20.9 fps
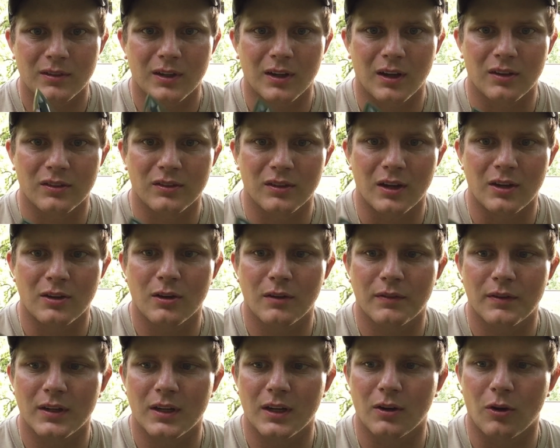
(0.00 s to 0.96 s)
because I knew
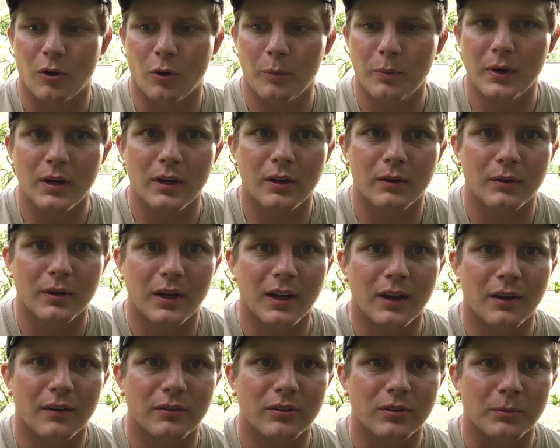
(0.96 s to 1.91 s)
if it didn't open, it would
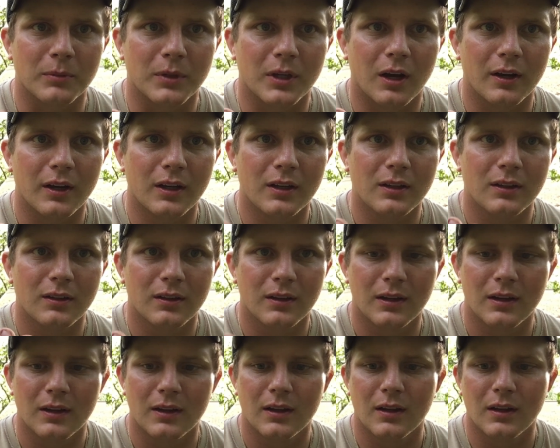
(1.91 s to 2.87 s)
have some cutting.
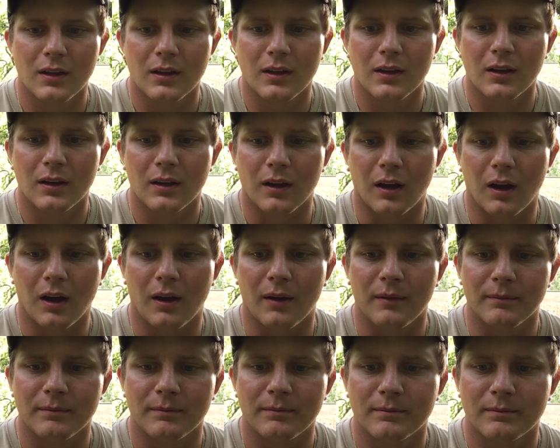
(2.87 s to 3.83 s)

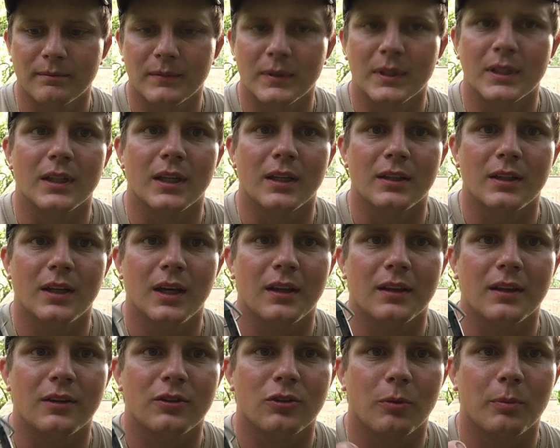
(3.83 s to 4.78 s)
And then yeah,
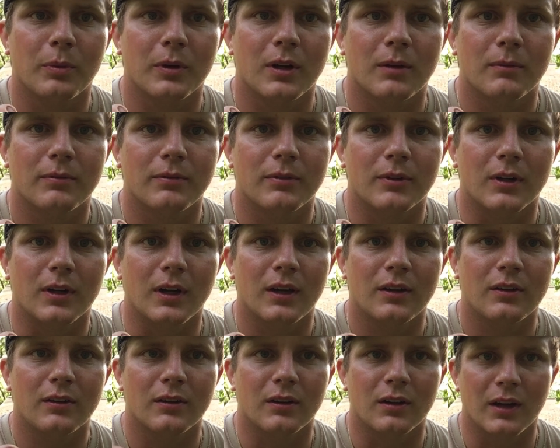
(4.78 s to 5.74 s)
these open up for
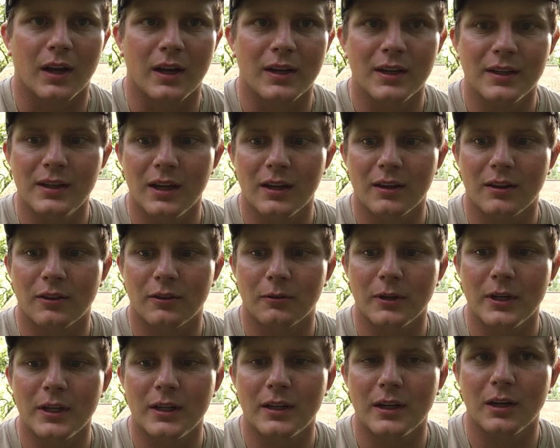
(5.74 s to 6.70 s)
extra. And I did get
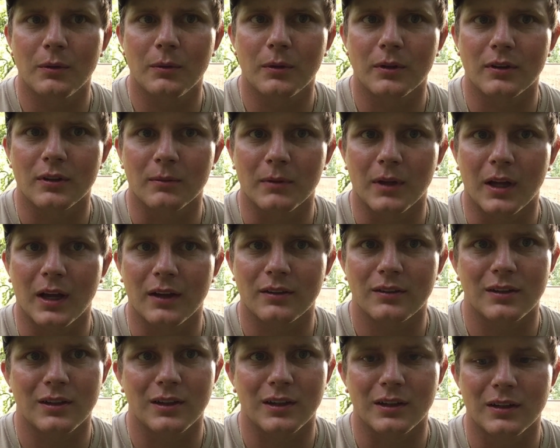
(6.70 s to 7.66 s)
3 deer with them
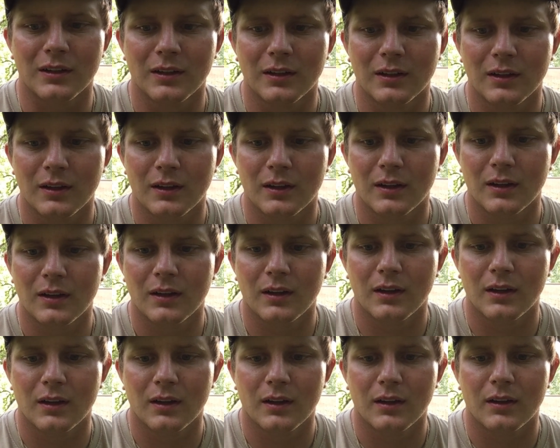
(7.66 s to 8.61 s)
last year.
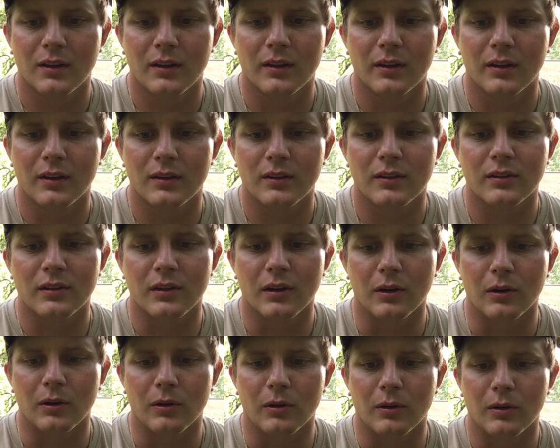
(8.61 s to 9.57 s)

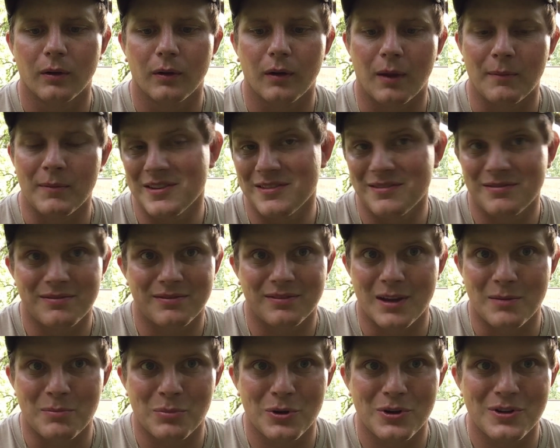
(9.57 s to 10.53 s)
So, I mean,
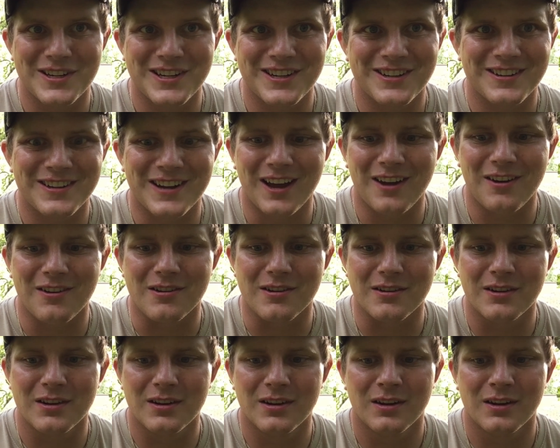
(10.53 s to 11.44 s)
they put deer down,